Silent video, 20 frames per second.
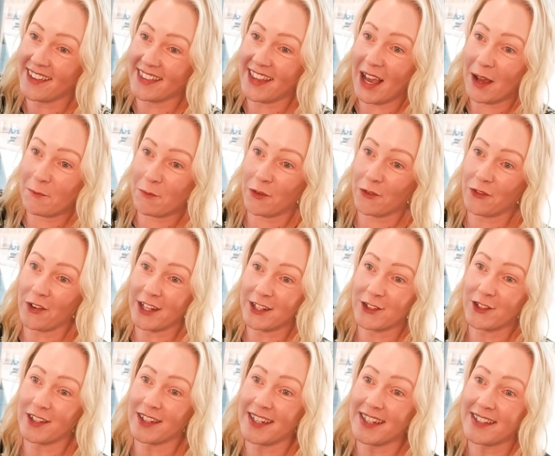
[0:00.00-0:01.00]
that
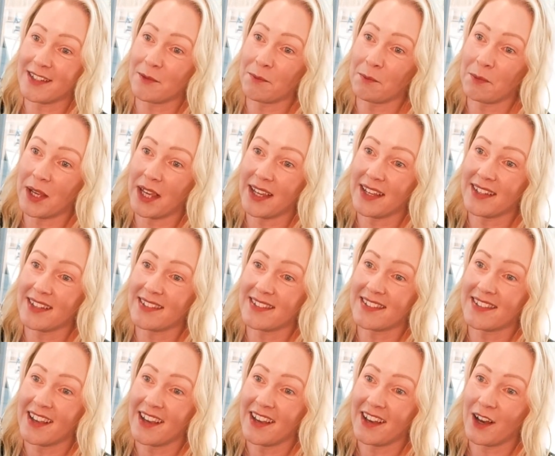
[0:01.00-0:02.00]
professionalism
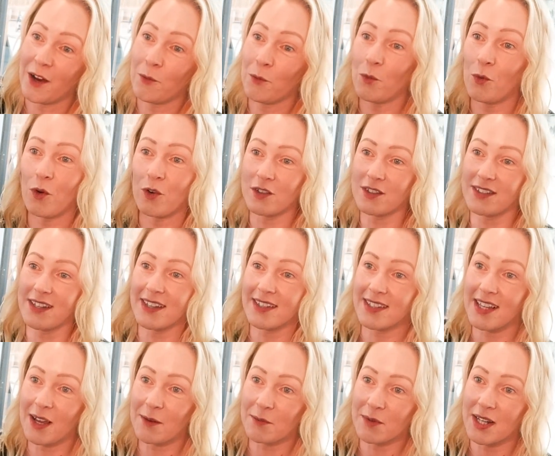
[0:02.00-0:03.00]
piece and what's
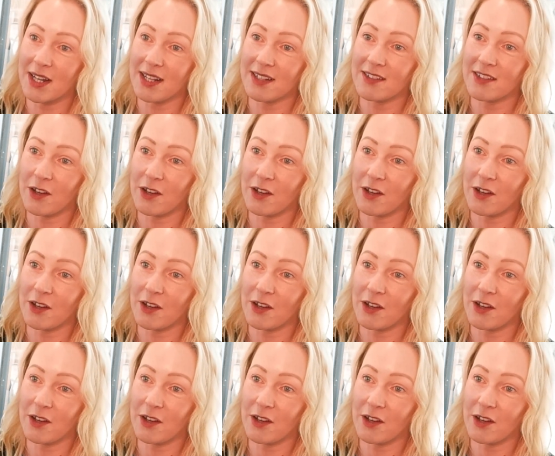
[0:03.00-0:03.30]
accepted.